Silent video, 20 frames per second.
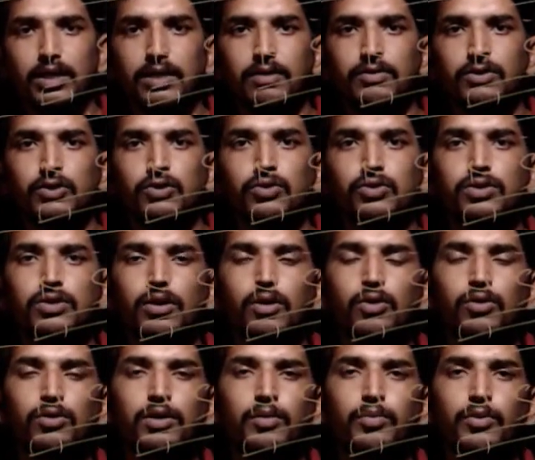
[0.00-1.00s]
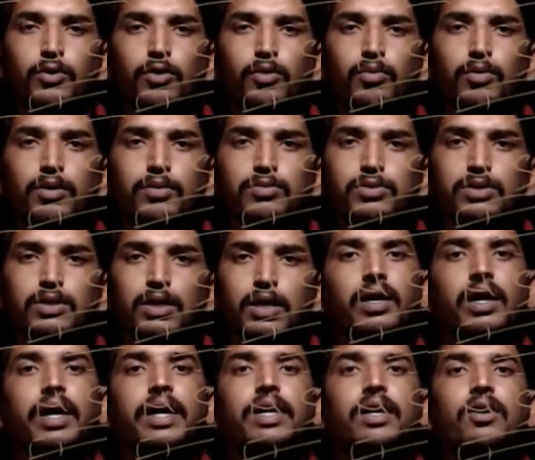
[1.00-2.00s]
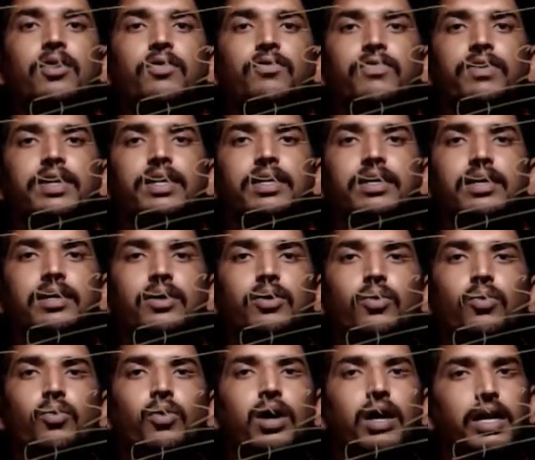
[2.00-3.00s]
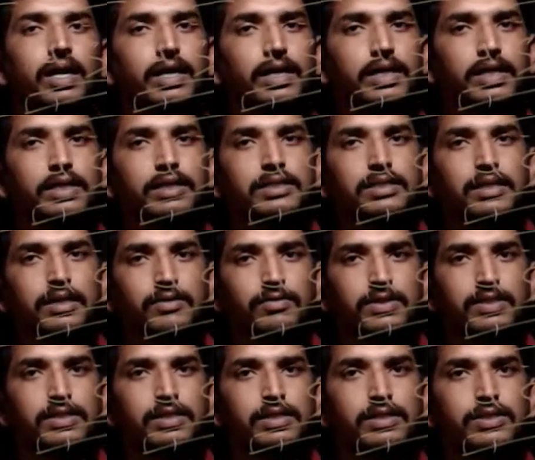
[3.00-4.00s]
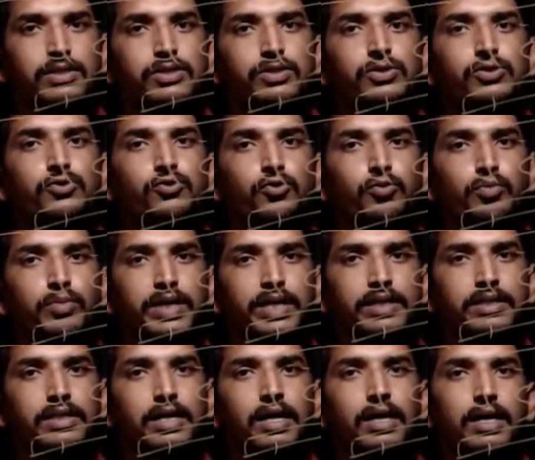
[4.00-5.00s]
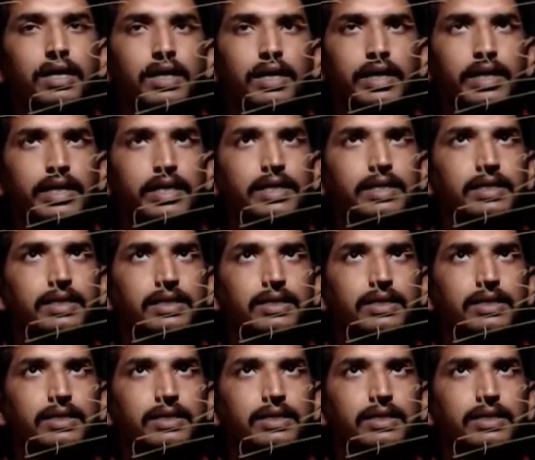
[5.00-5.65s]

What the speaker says: We should solve the problems and offering the voluntary services to meet the need.